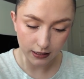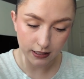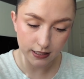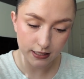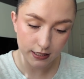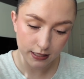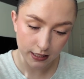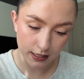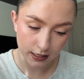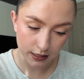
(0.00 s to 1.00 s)
This is
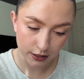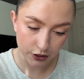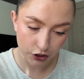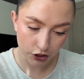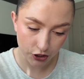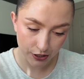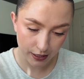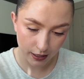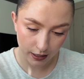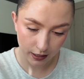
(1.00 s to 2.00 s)
in the
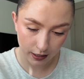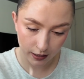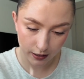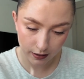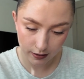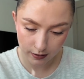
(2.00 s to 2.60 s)
shade